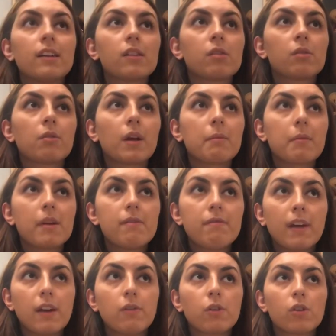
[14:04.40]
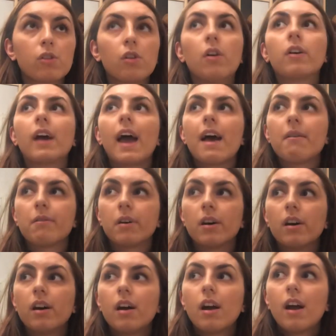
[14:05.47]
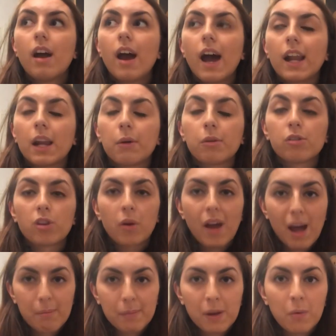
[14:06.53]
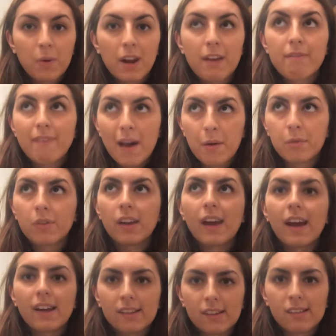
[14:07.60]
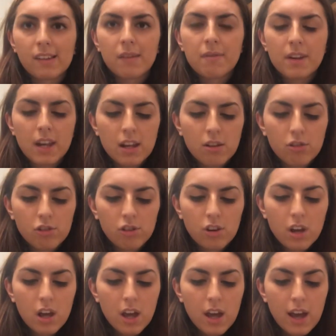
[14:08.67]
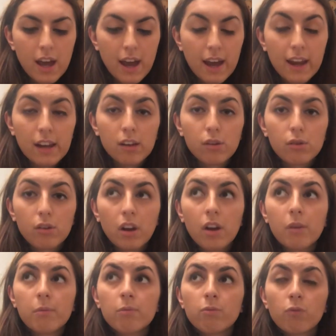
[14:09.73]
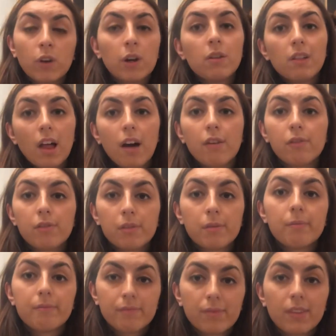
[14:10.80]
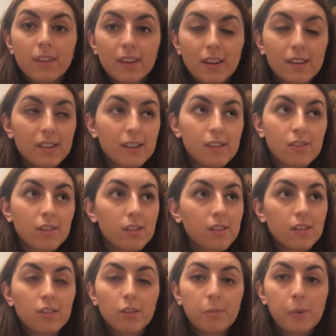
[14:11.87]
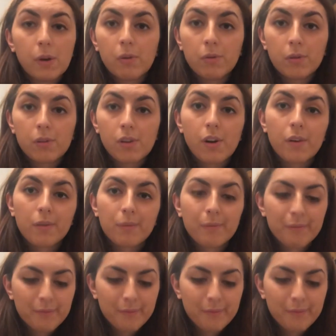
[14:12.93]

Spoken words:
it's like my favourite song ever, and I was so happy when I found it as a 7-inch. And Real Love, because it's just such a beautiful song.